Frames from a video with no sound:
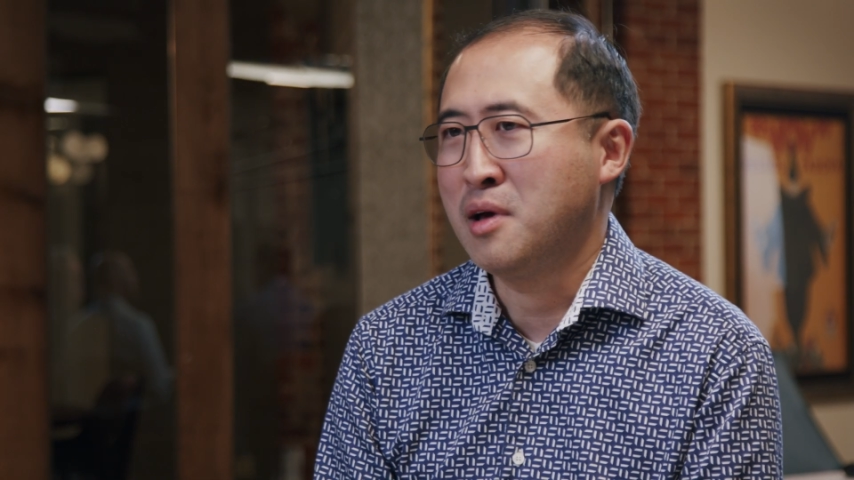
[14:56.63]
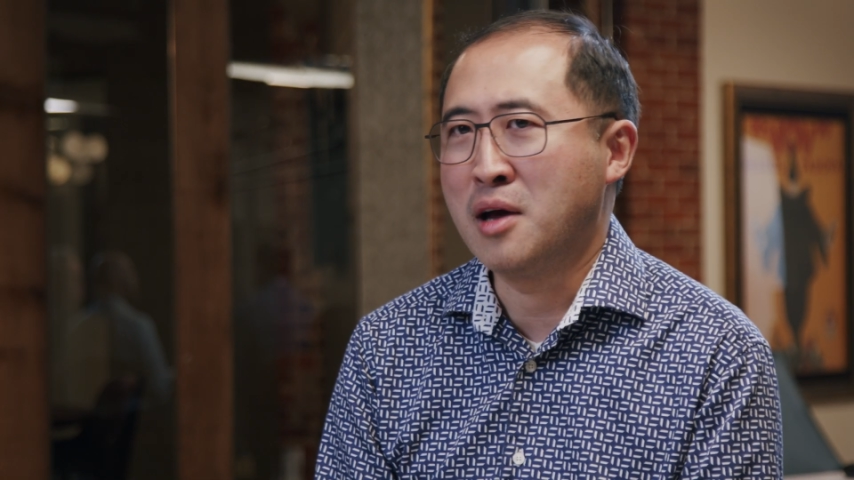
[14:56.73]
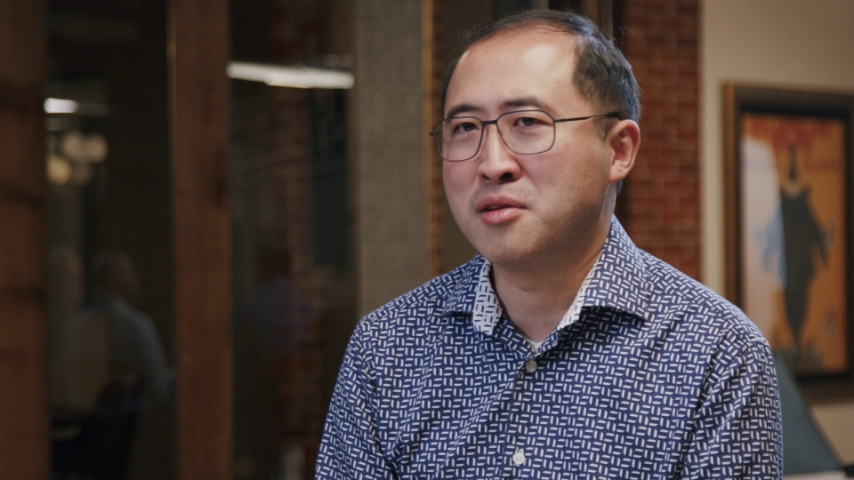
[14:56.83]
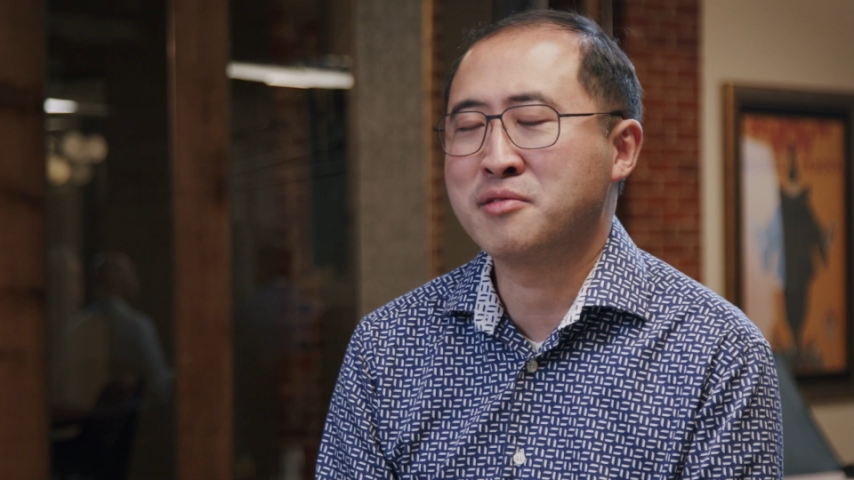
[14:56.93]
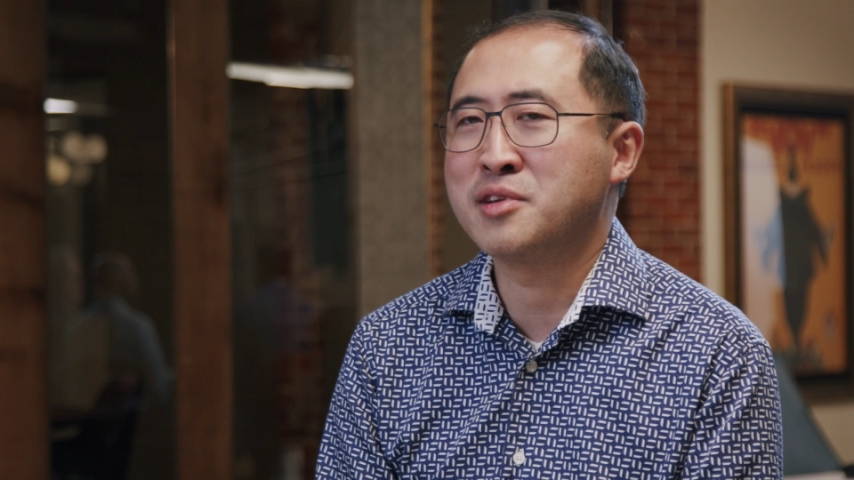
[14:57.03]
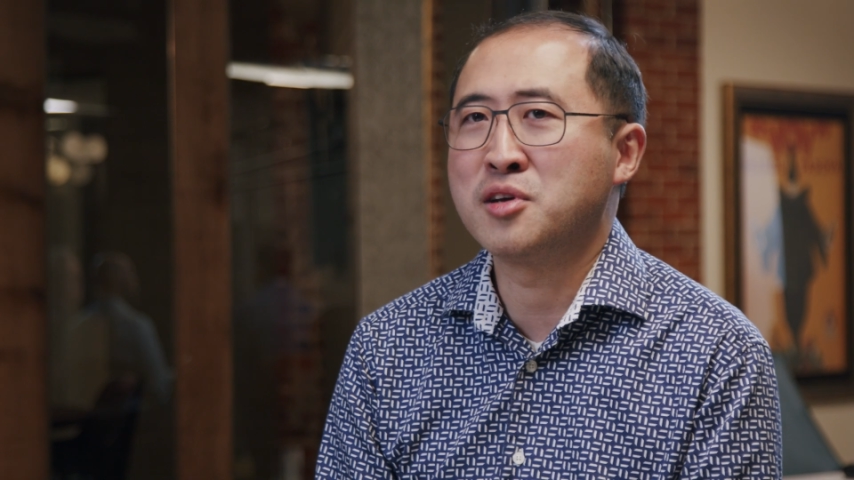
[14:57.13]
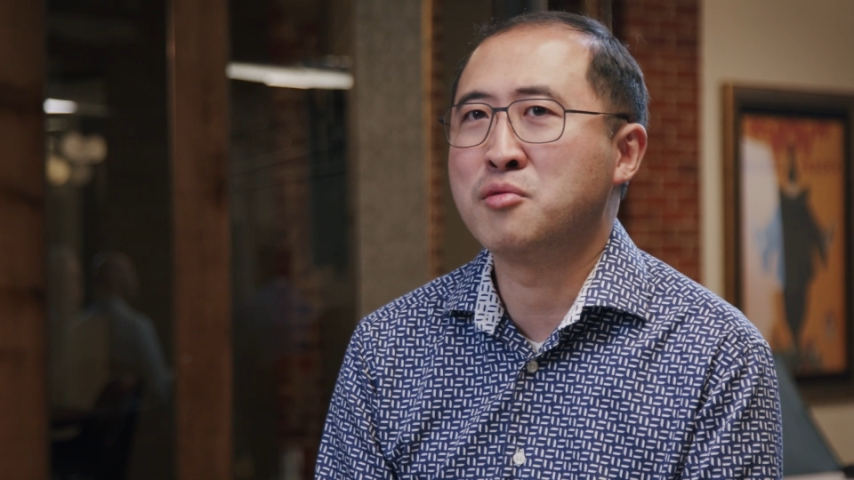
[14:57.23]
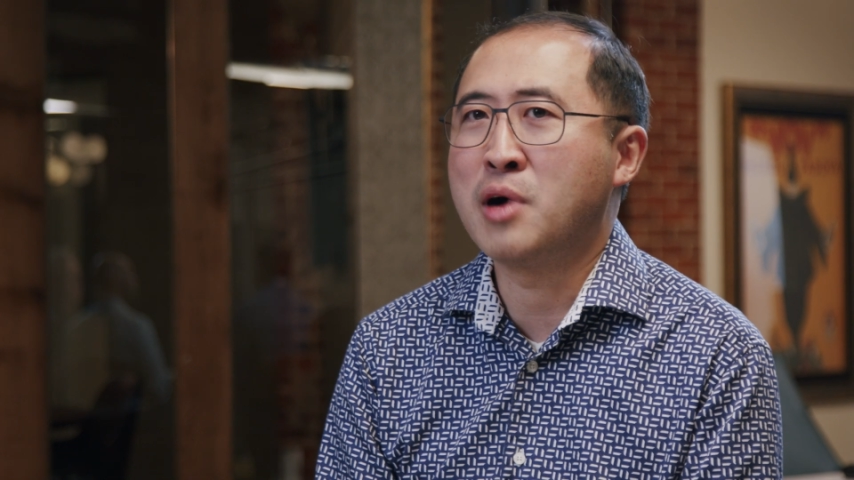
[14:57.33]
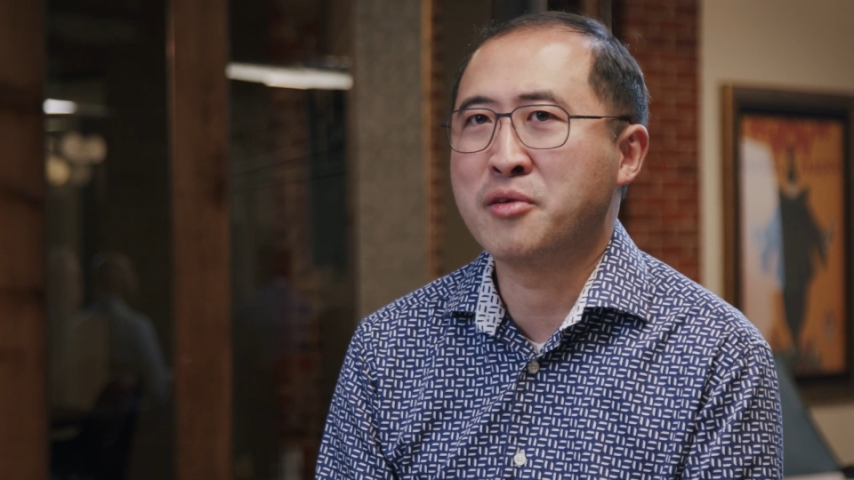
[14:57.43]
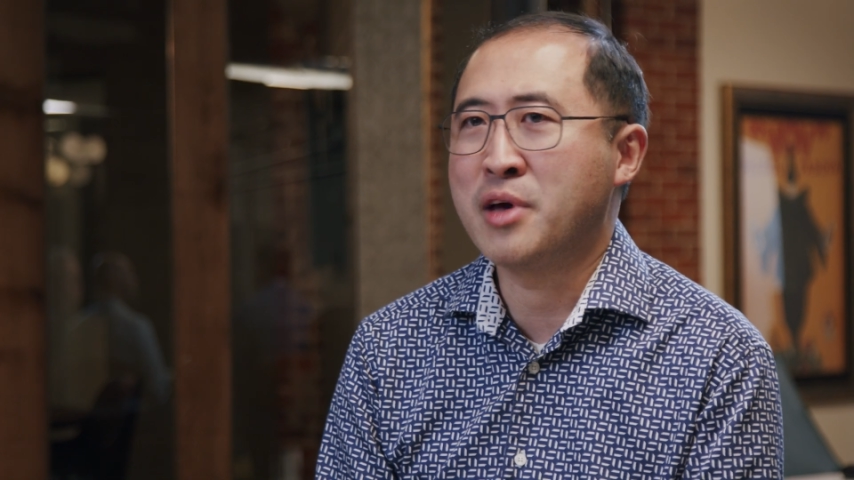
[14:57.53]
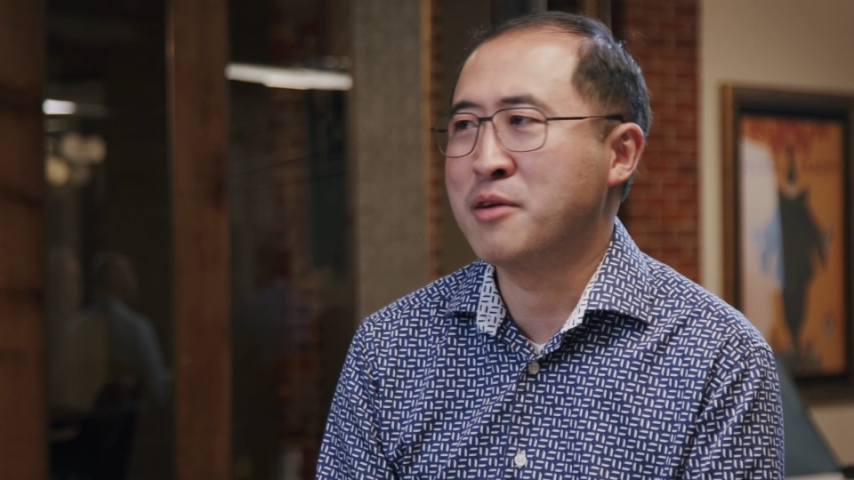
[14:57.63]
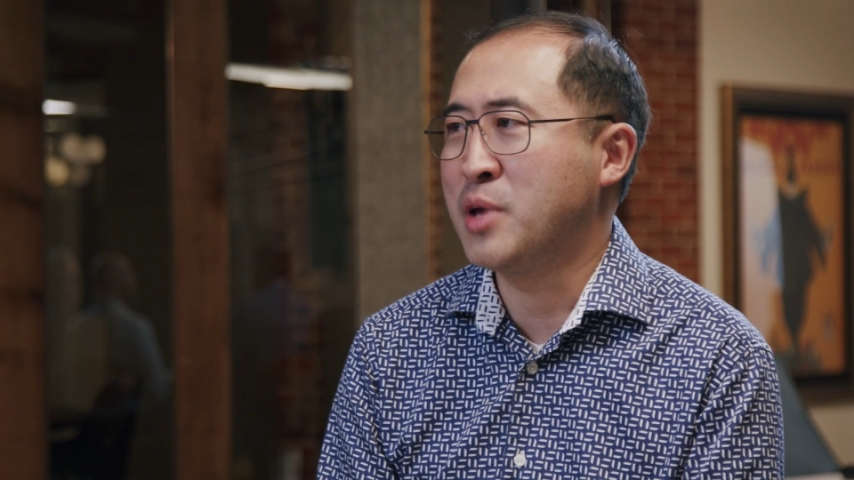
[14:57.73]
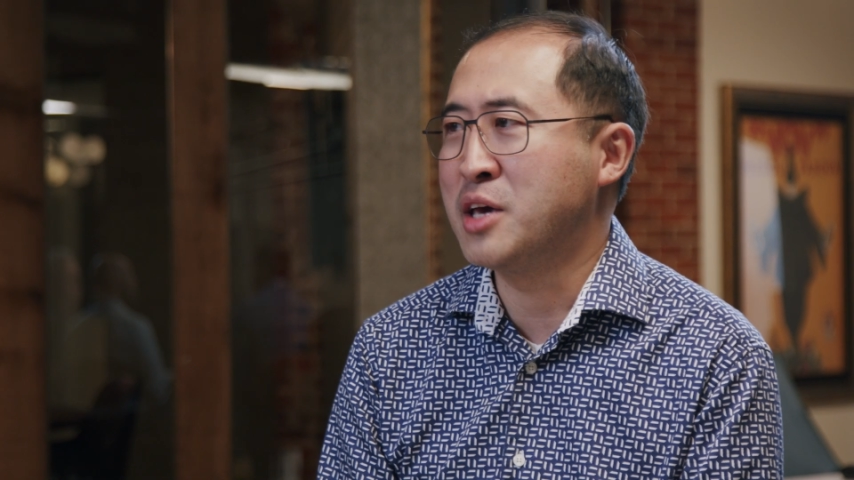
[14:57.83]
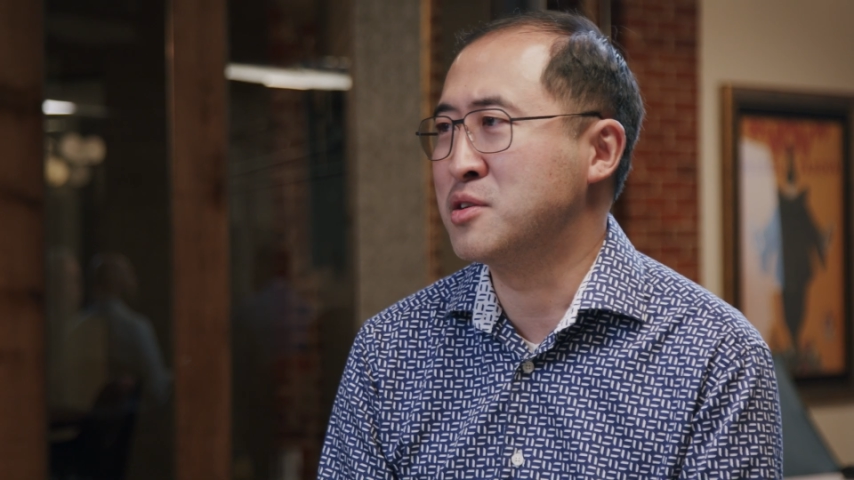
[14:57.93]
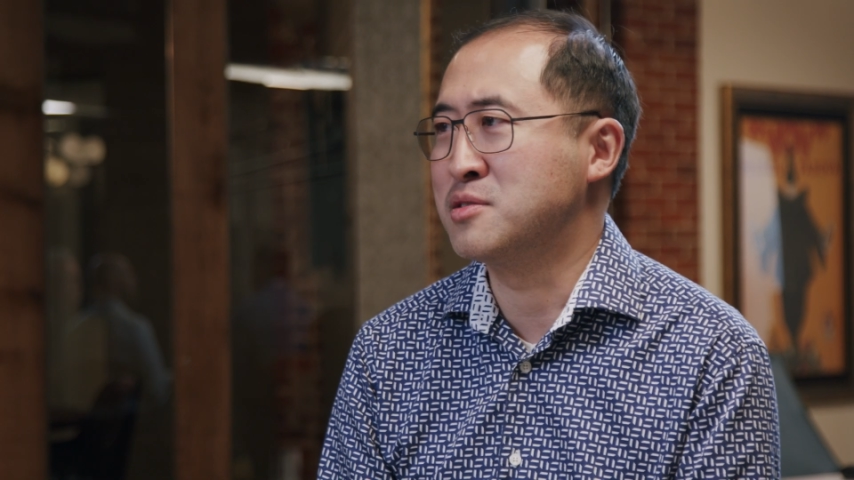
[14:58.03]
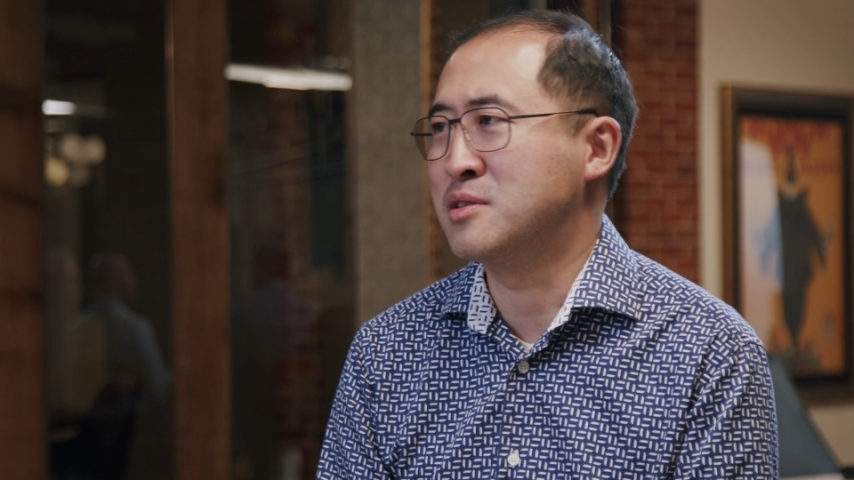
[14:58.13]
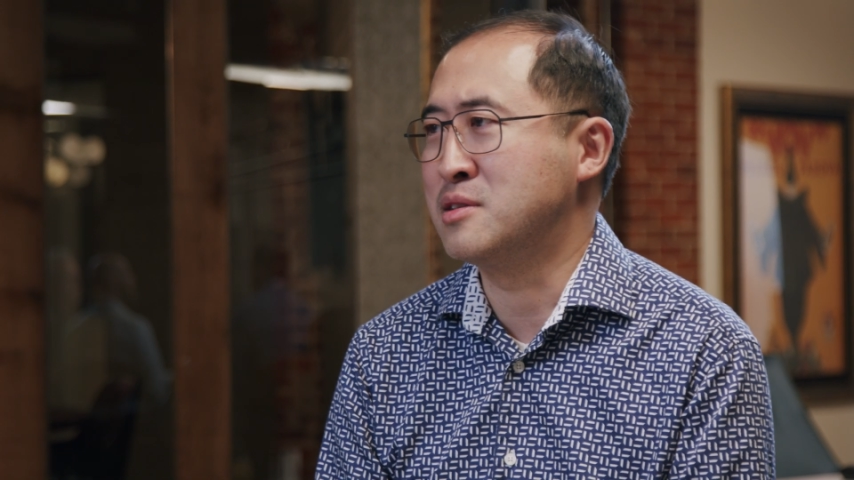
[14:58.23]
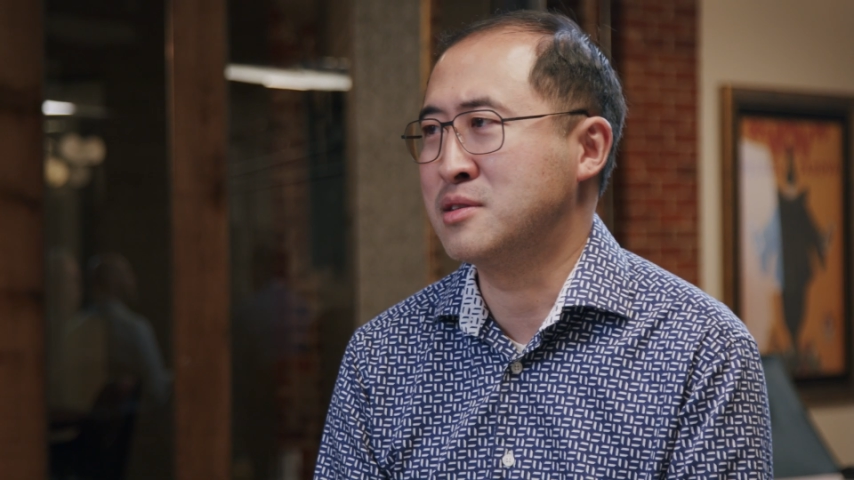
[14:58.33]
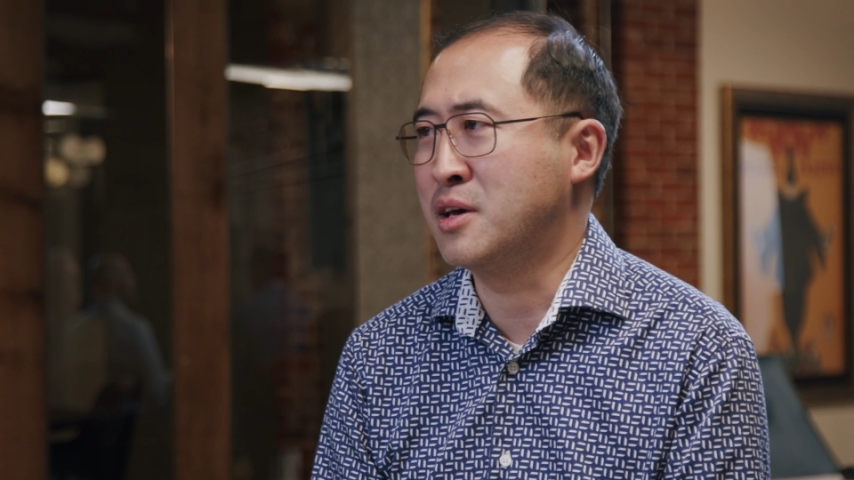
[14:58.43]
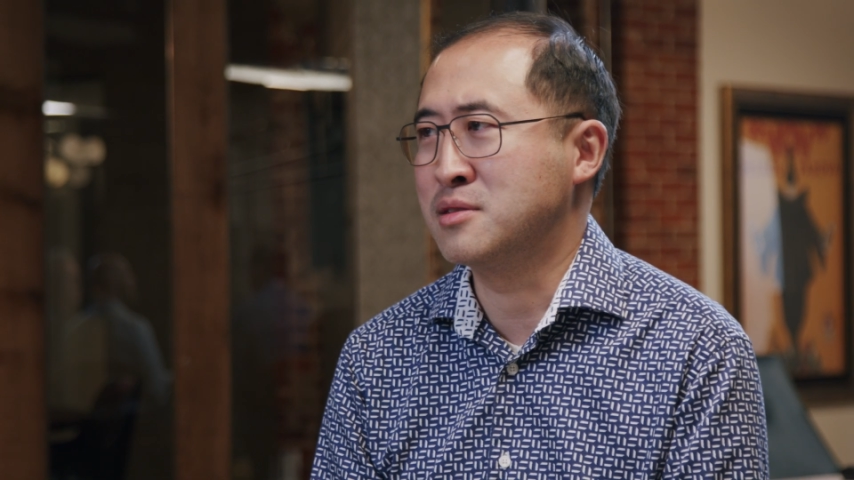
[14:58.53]
I don't even know why we have pages
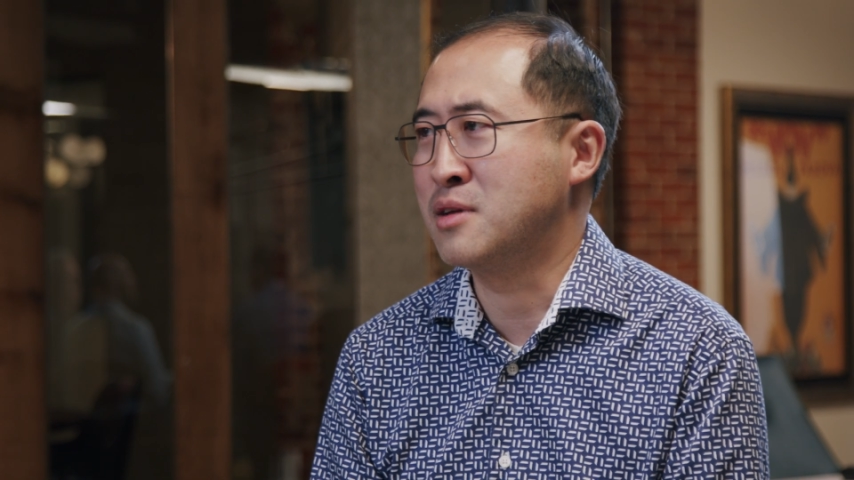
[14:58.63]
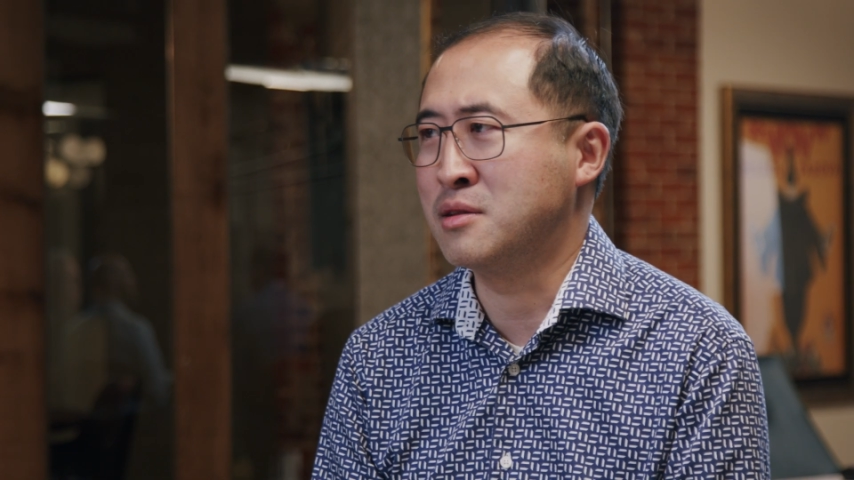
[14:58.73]
these days.